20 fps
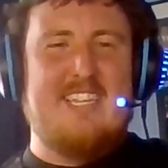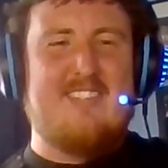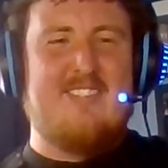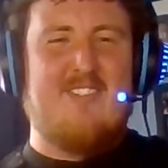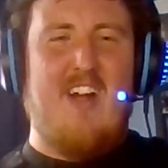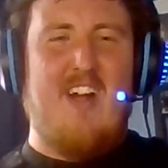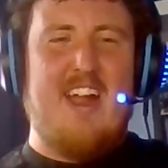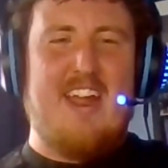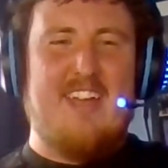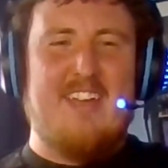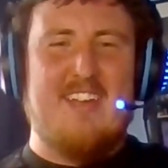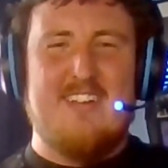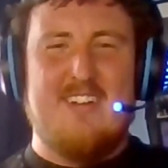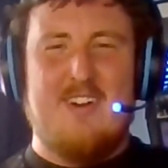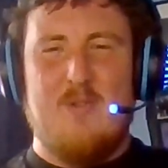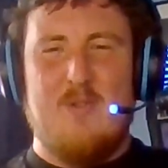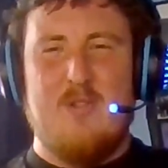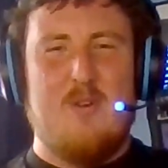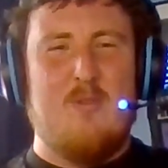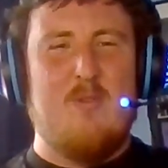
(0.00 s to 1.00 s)
It's great.
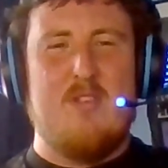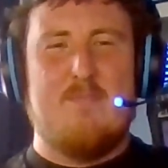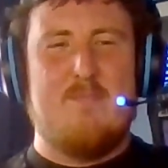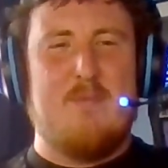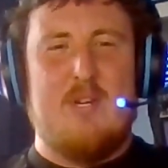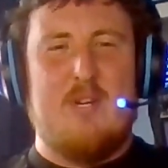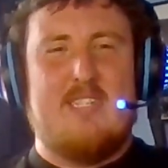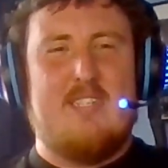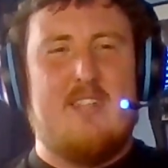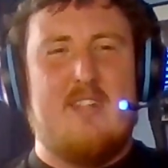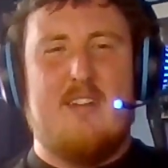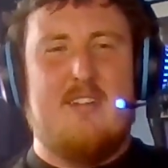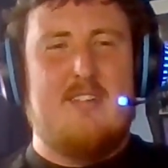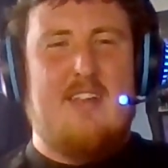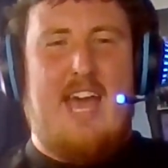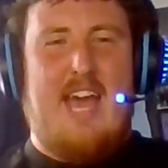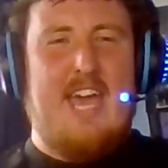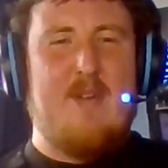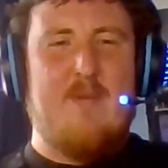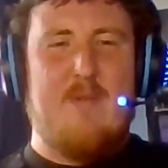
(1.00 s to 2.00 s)
All the boys
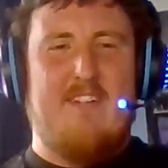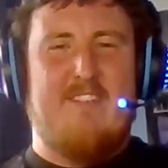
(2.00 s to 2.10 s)
hate